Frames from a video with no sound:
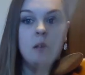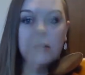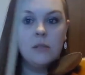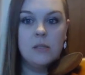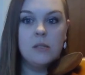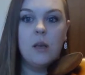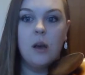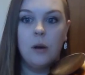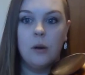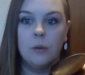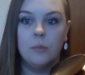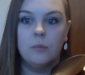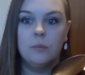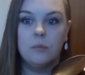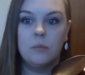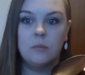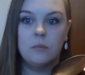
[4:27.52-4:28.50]

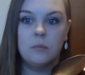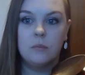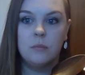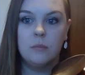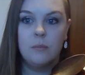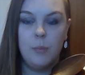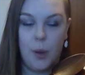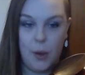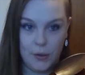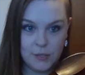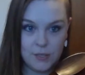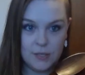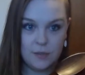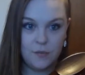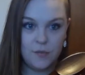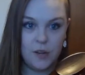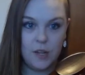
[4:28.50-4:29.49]
So pause
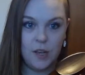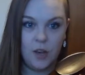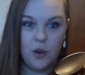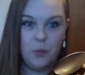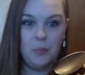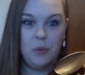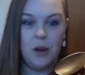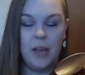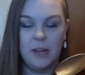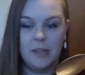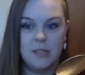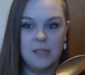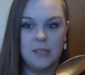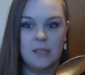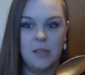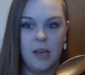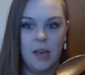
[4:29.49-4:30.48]
this video,
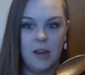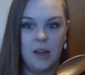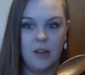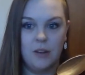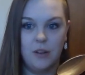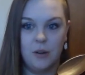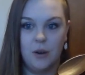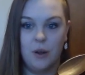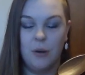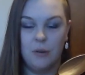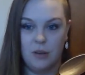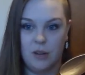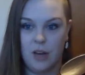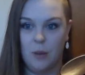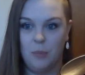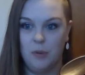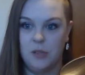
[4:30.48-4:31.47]
practice that on your own a
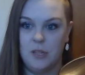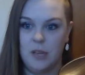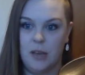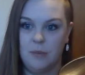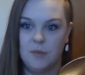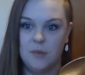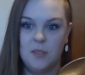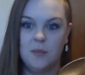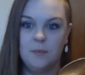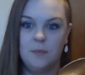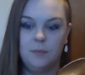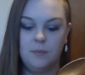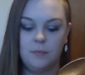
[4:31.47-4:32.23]
couple times.